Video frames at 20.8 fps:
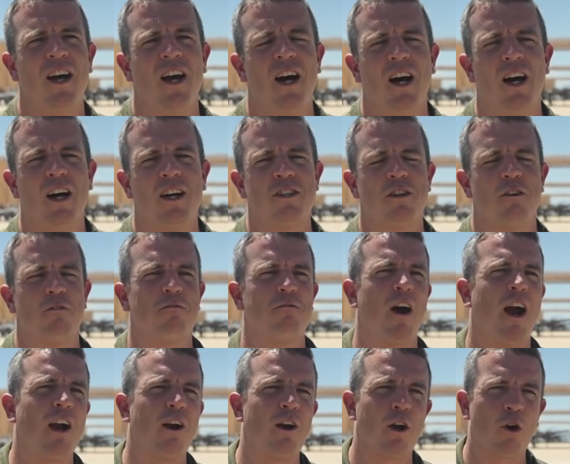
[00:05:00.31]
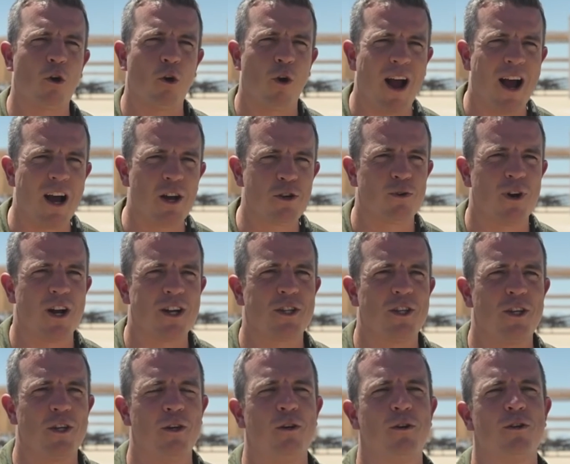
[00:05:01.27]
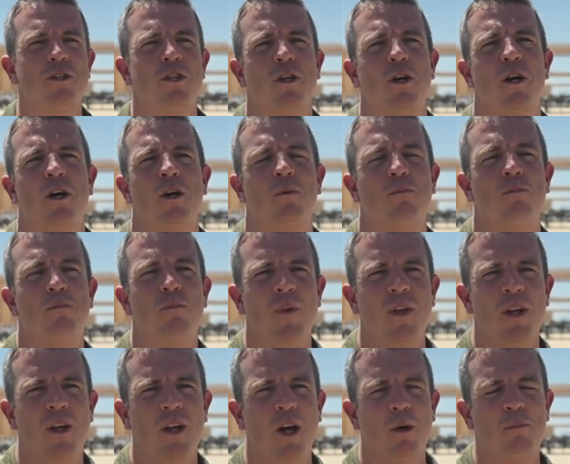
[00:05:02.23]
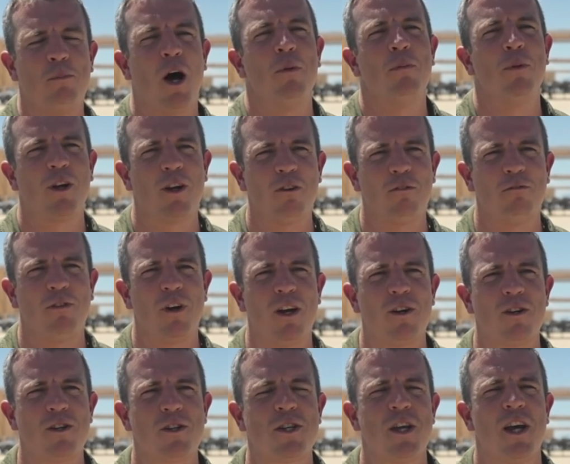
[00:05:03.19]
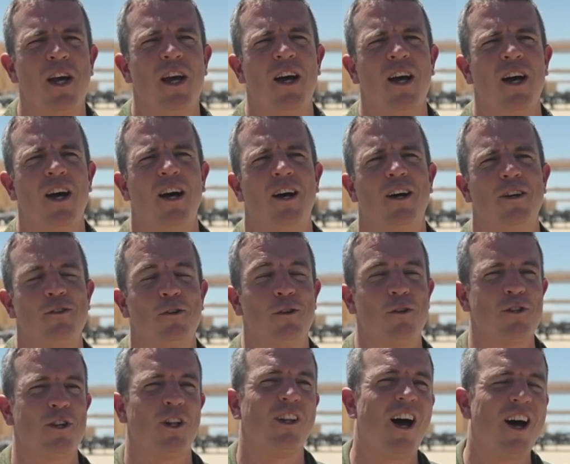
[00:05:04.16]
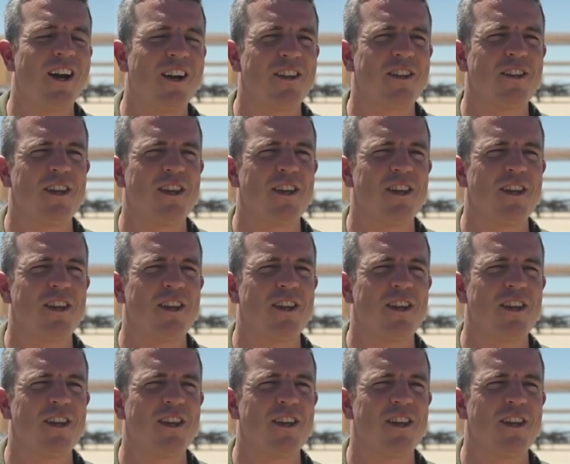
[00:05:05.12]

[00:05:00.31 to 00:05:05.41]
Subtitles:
to fire and crash rescue to public affairs. So there's a lot of